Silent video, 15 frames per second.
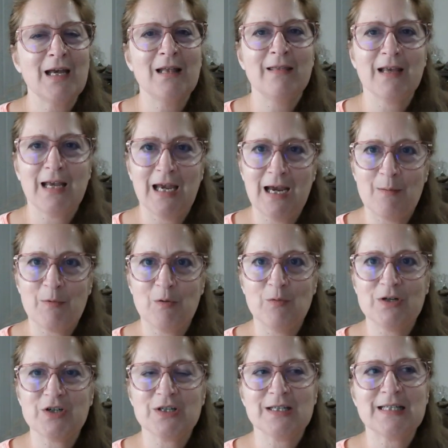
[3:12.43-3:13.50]
in the camera,
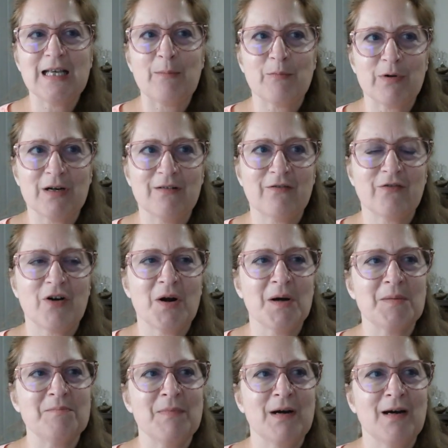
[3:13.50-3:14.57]
which is separate
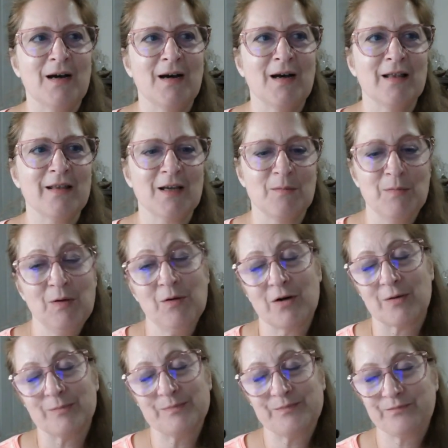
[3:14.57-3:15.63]
from uh, the
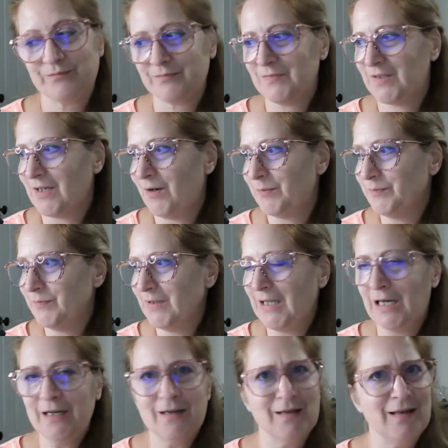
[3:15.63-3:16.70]
computer. So a
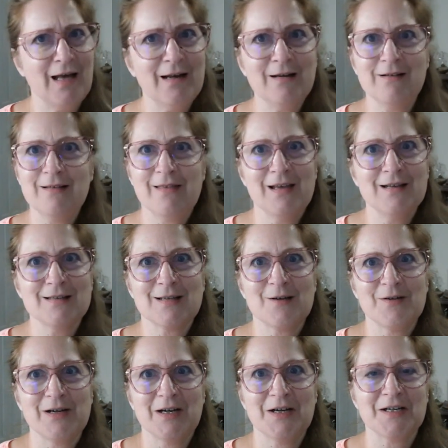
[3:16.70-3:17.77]
lot of, lot of good things
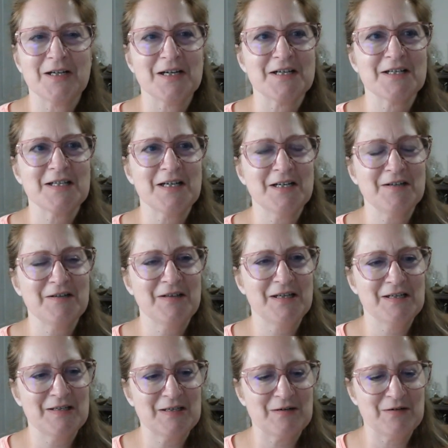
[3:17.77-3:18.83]
going on, guys. A lot of good
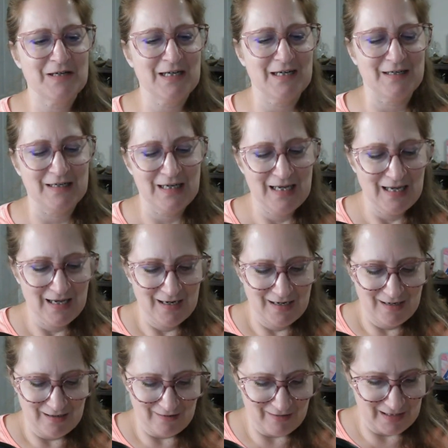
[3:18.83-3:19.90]
things going on.
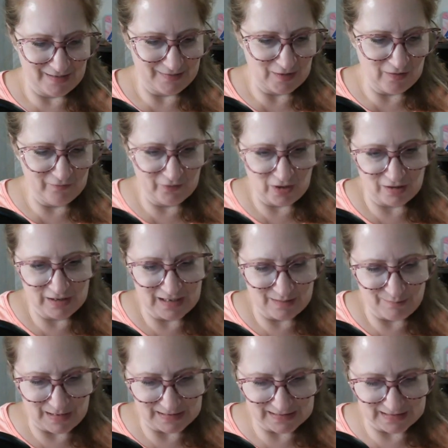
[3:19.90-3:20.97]
All right.
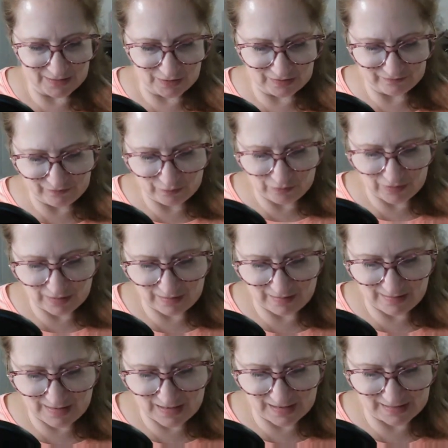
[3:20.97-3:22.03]
Overarching message for
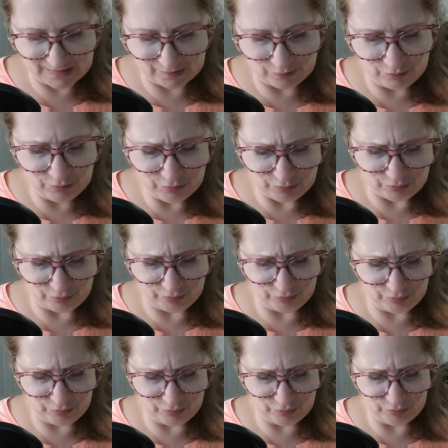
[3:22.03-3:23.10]
this.
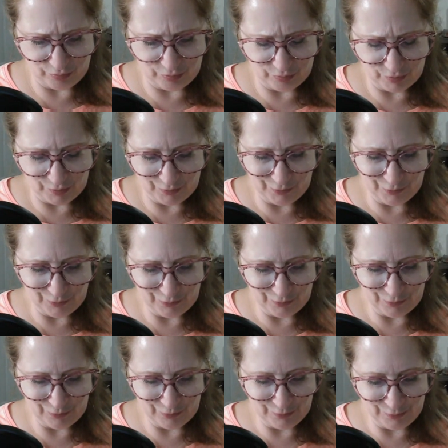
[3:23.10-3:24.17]
Ooh, ooh, ooh,
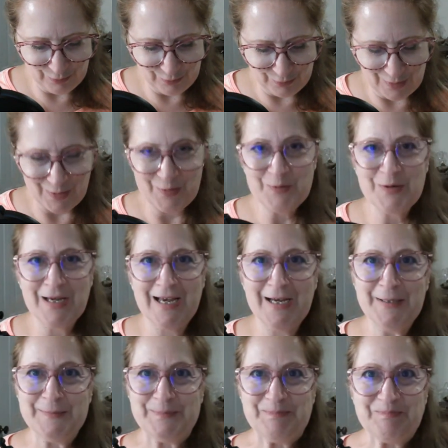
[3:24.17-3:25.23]
ooh.
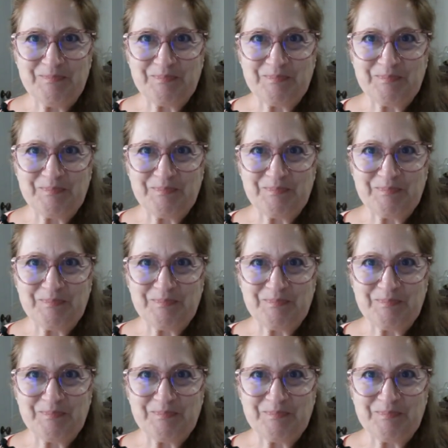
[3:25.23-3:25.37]
Okay.